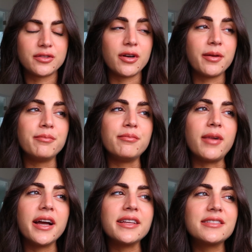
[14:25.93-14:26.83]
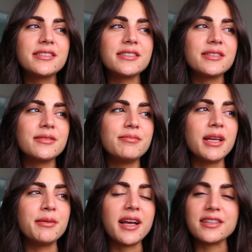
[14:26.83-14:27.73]
so I might
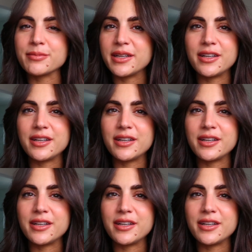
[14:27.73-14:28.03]
maybe ask my